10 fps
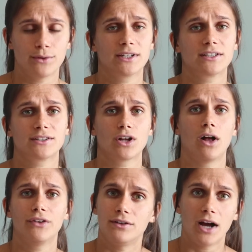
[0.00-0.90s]
used it to
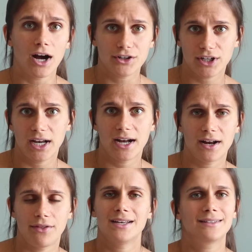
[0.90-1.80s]
solve
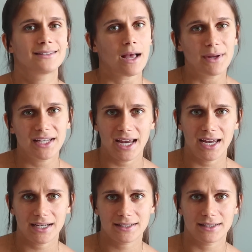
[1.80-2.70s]
nausea, stomach
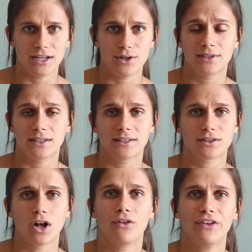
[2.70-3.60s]
aches. They used it to
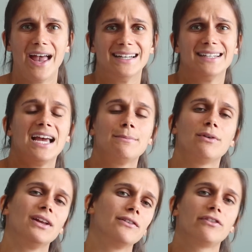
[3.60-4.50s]
solve any type of
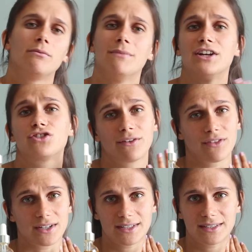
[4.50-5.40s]
inflammation of
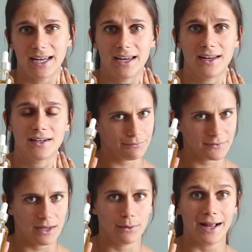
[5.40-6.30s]
the skin.
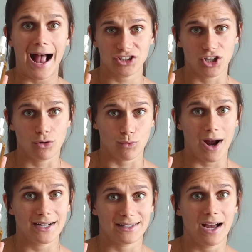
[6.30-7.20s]
They would actually
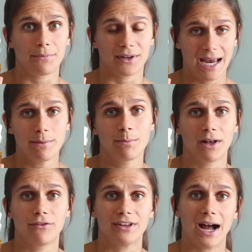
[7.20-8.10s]
grind up the
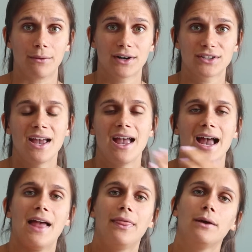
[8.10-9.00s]
chamomile flowers
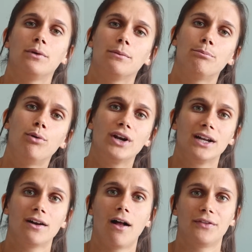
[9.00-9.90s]
and they would put
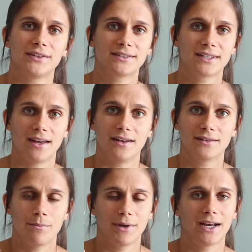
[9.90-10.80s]
it on the skin
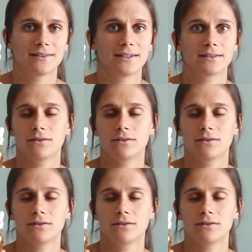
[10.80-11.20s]
because it's